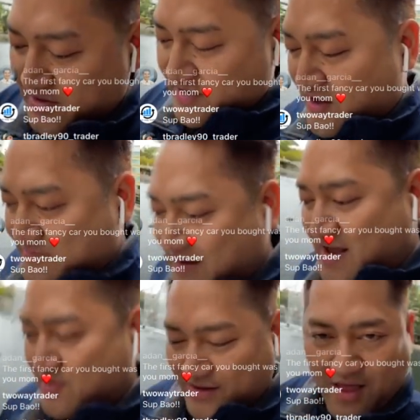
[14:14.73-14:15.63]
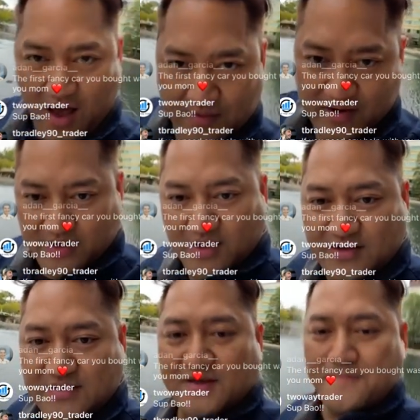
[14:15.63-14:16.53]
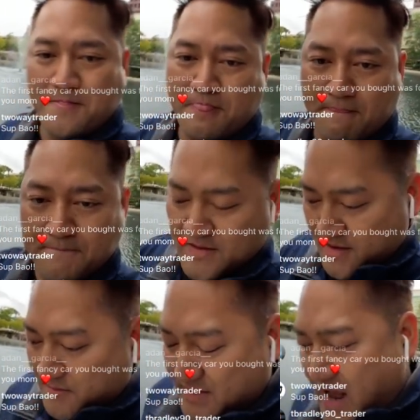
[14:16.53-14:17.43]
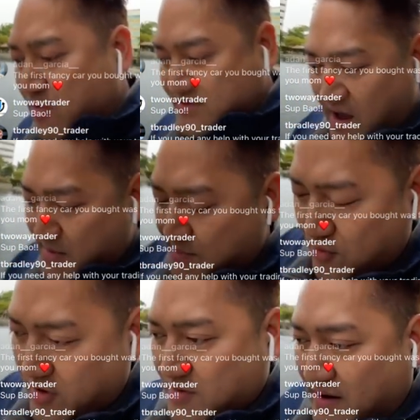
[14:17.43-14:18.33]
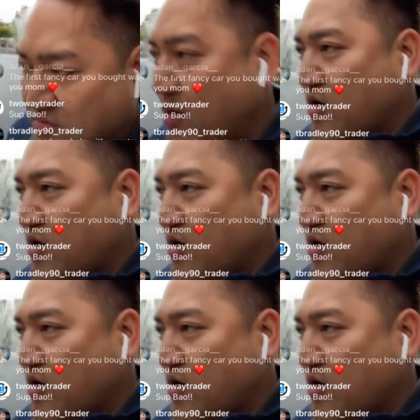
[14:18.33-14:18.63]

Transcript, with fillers: a million dollars back then was a lot of money, guys. But that was not my priority. My